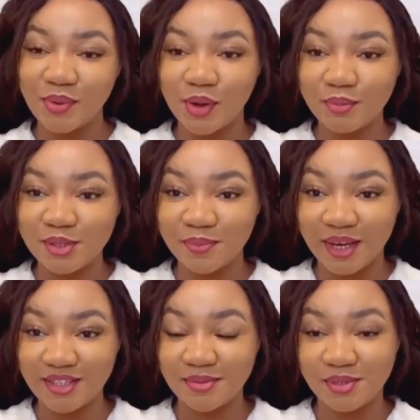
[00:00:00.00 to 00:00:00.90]
welcome to
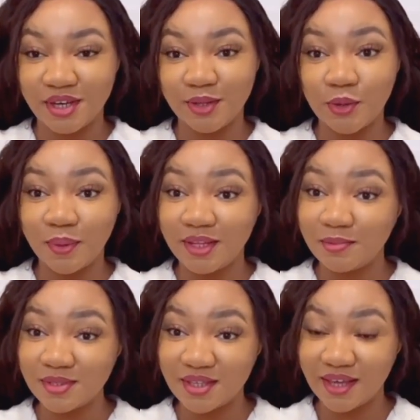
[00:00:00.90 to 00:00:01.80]
my YouTube channel. My
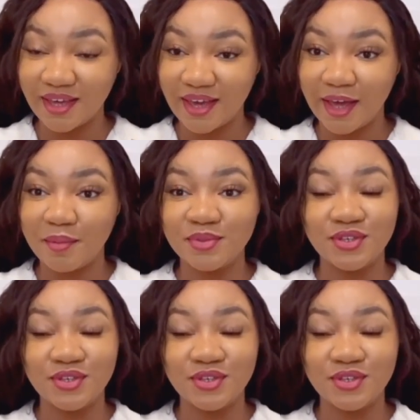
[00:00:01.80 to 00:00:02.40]
name is Nkem.